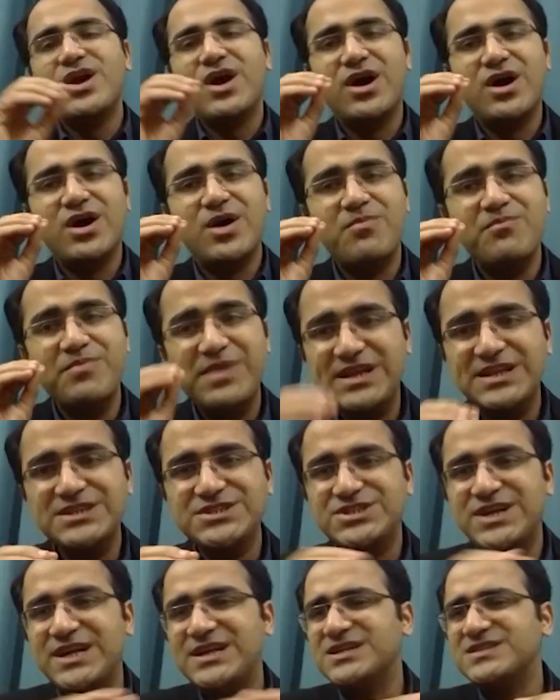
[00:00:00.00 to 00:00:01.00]

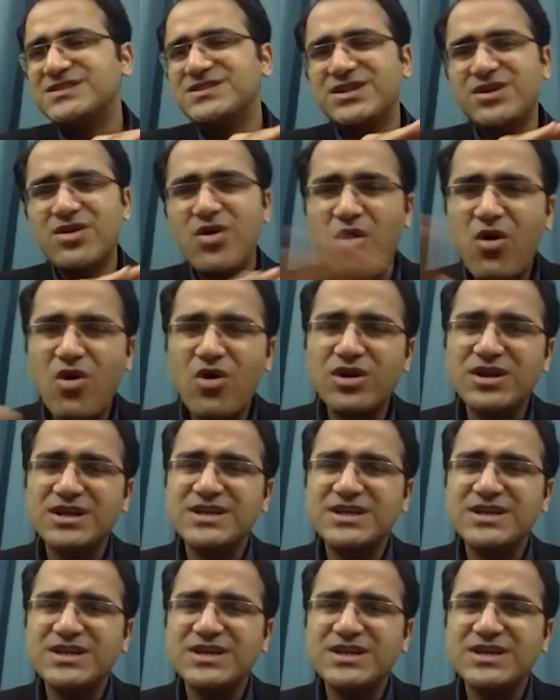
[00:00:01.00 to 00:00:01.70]
meningitis in all